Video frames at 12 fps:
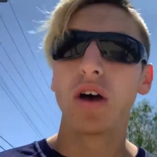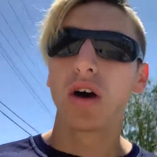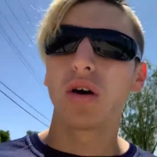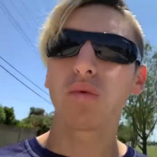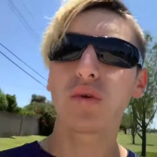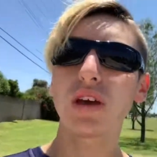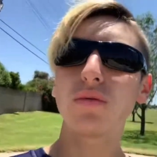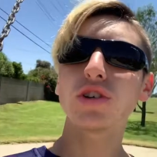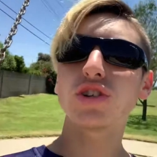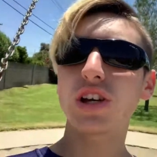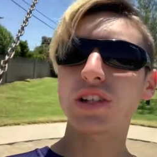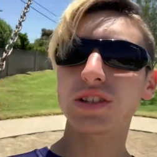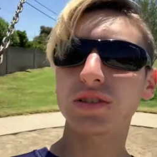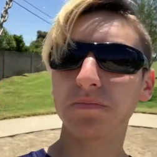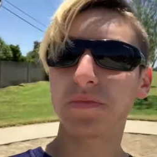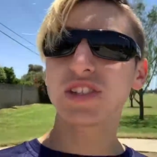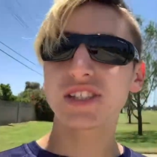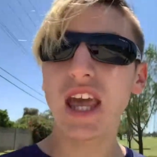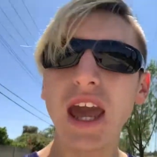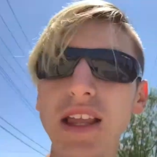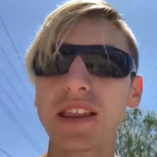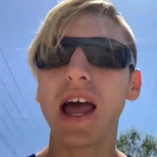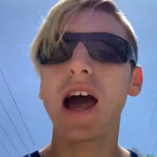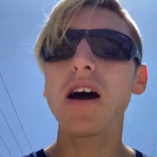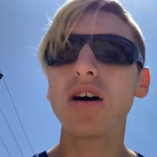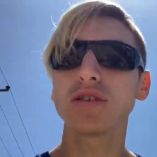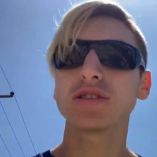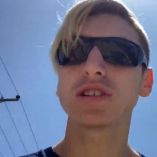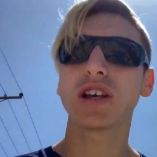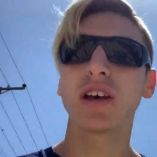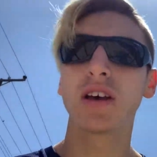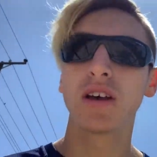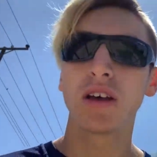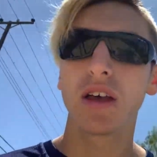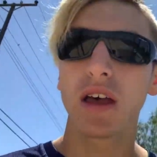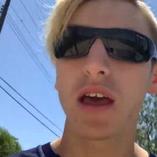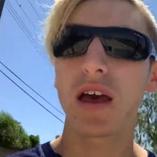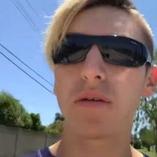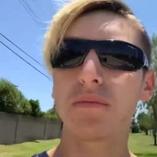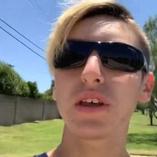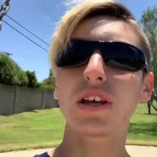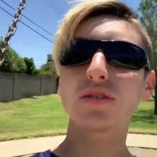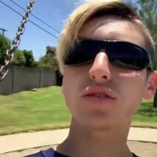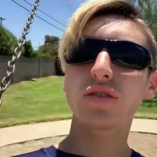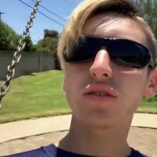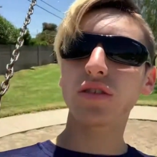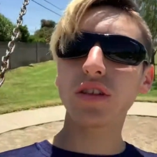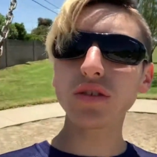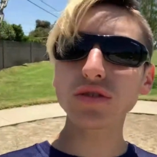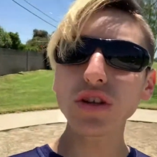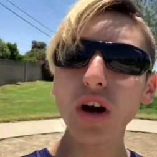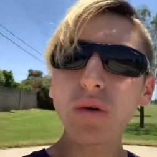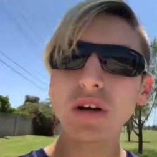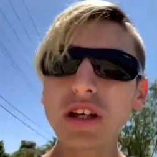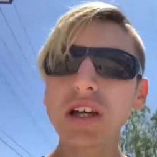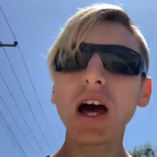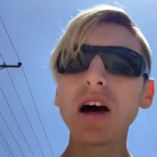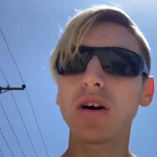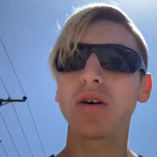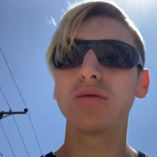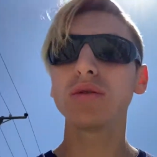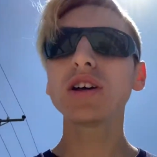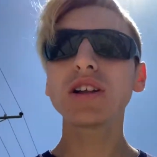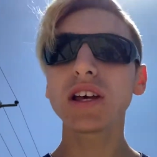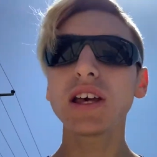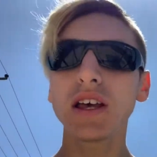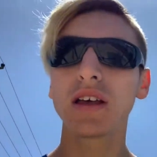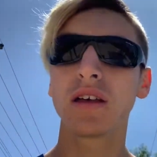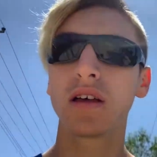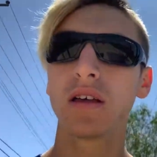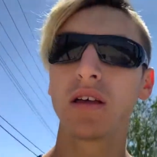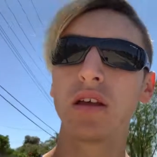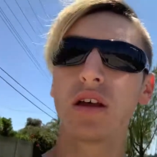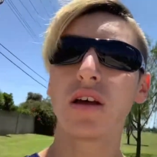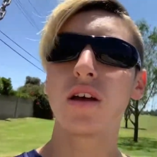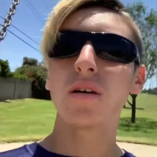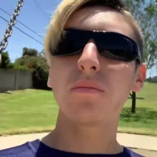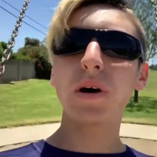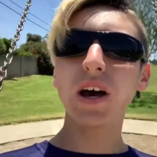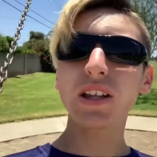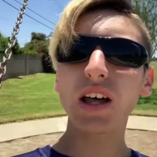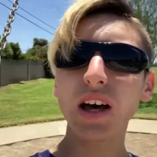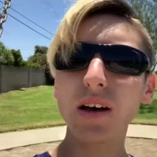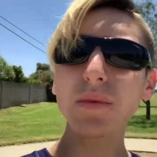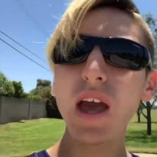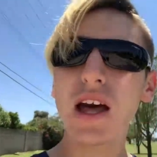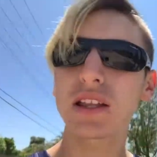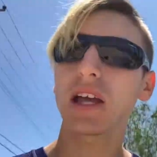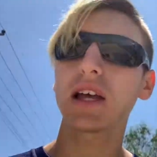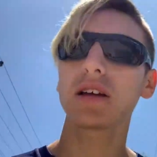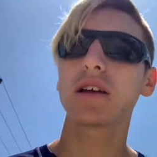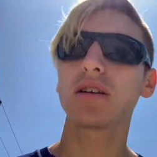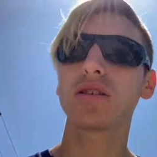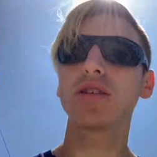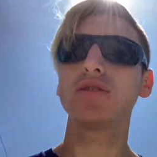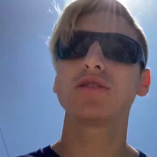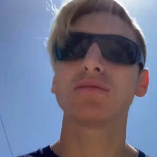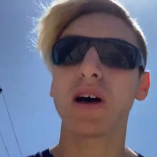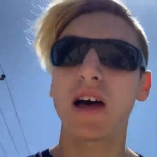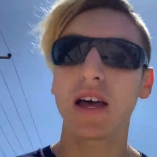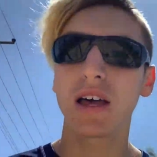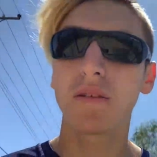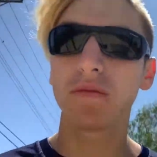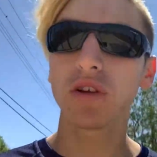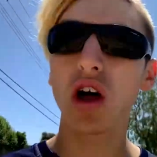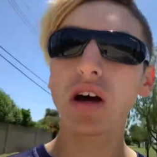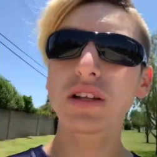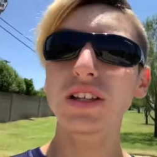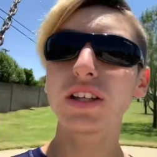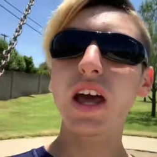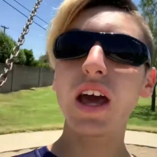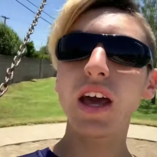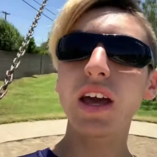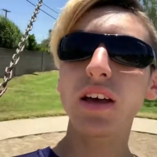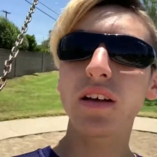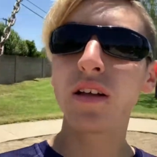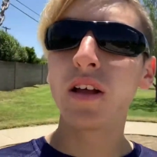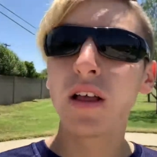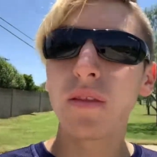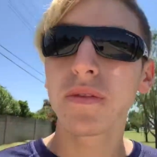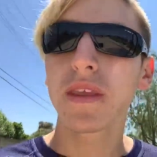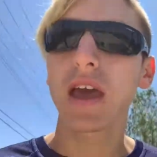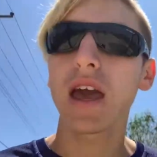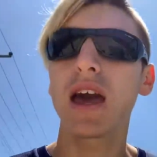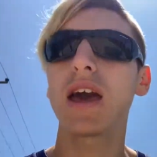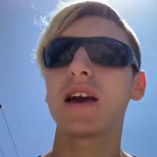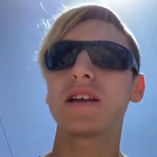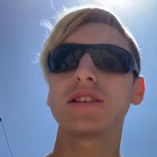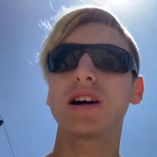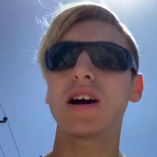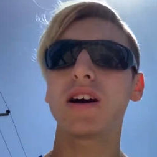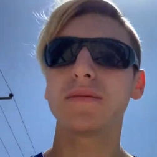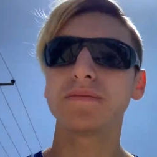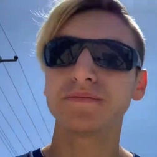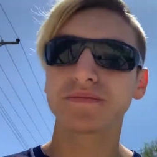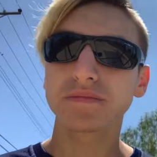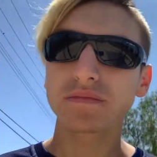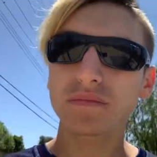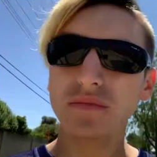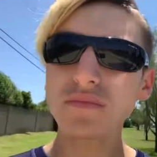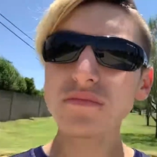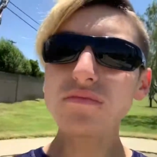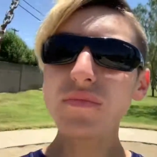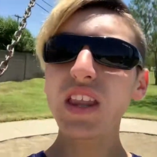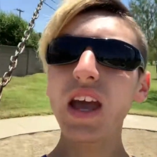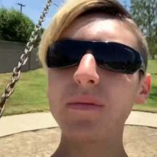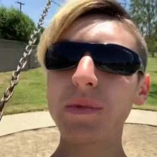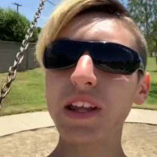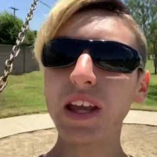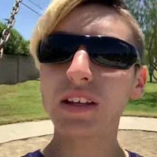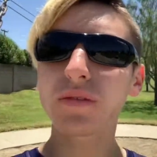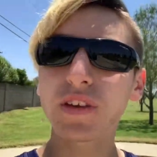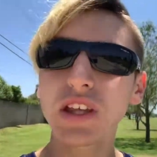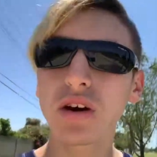we would just stay at the house. Because there's nowhere to go, really. But um, yeah, that concludes my vlog today. And um, yeah, my next video